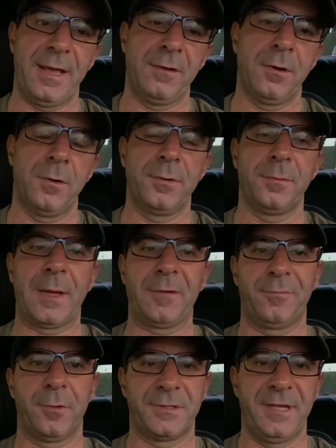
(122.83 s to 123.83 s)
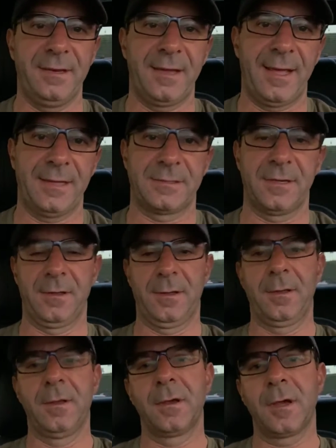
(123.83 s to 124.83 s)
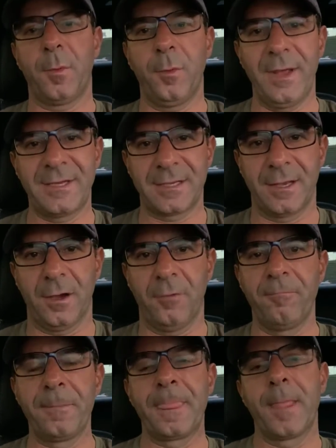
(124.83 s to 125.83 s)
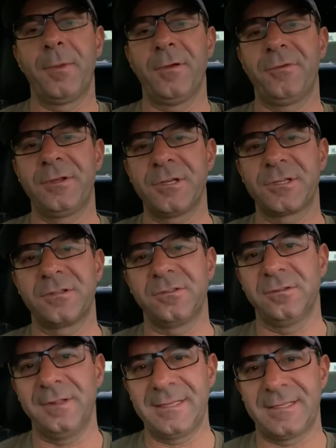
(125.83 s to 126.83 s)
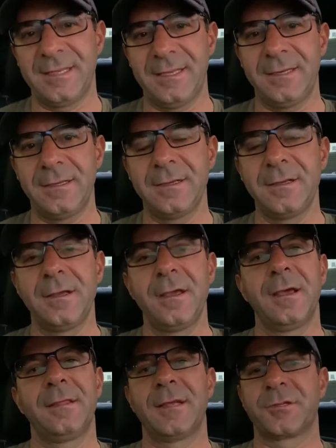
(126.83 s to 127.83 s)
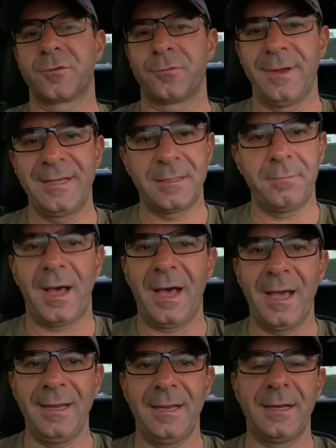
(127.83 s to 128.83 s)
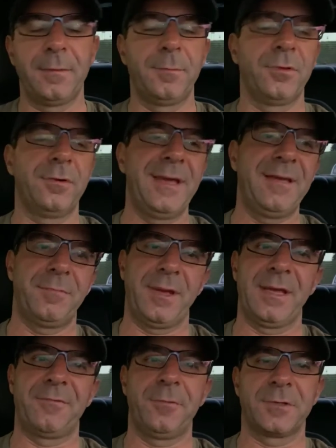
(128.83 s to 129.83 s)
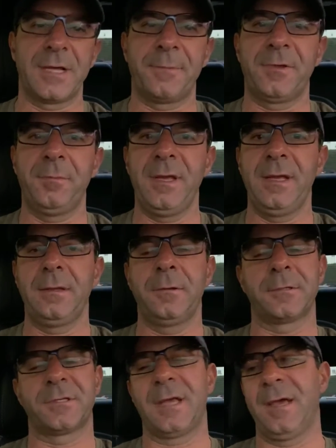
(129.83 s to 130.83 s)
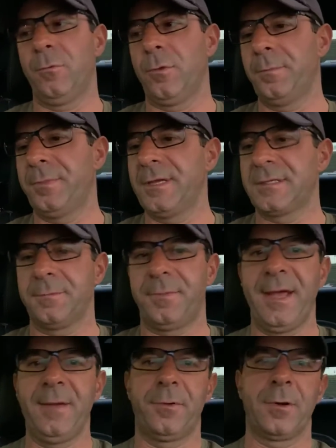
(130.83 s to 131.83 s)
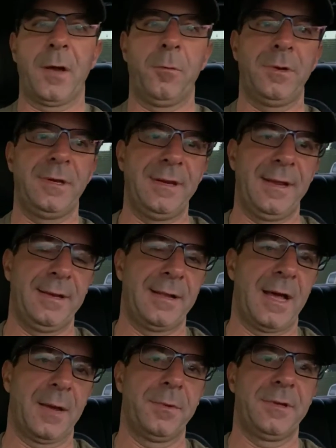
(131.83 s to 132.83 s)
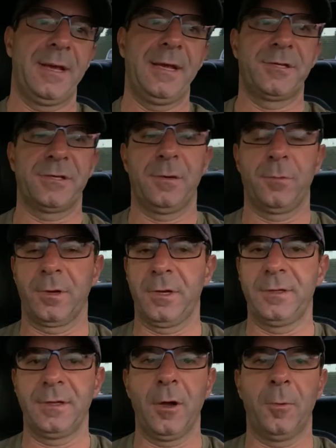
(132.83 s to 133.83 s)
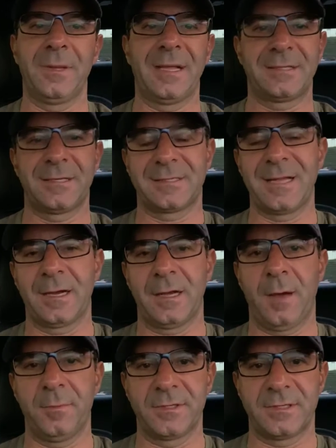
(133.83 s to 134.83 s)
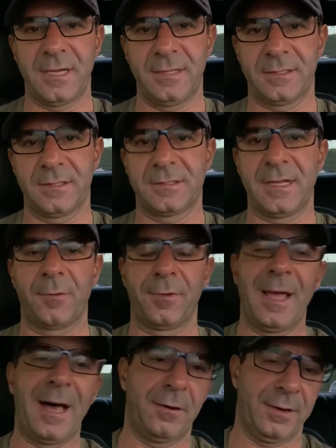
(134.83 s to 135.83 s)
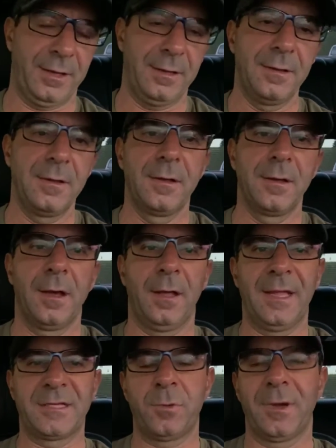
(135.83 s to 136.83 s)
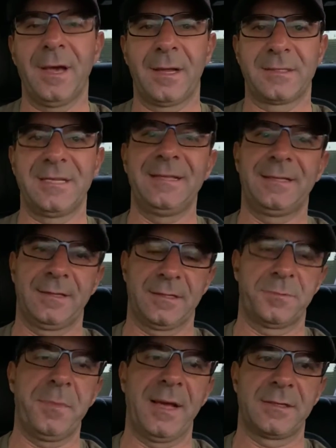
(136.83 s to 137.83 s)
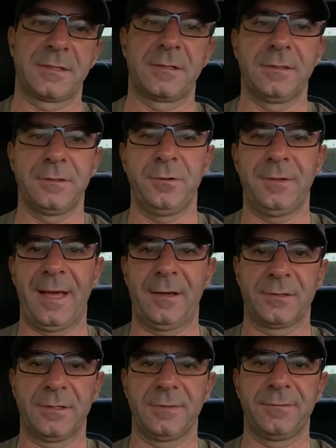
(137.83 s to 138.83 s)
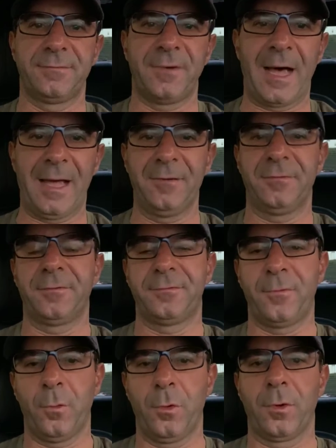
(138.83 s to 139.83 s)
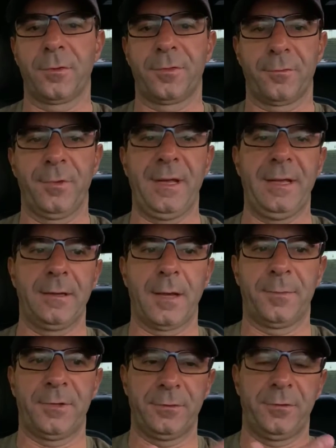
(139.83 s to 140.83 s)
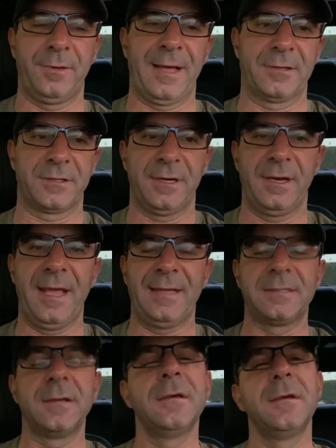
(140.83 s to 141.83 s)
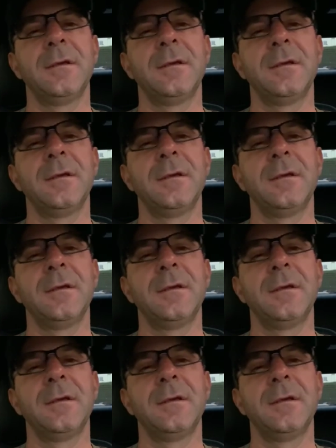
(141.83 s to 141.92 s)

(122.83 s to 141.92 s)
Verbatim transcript: VA loan in about 14 days a couple weeks ago. But if you just listen, there's a reason behind it. Believe me, if it was up to me, you sign one piece of paper, I wouldn't need any documentation and we're good to go. But that's just not common sense and it's not reality. Uh, that's what got us into this mess in 2005, 4, 3, up to 2008.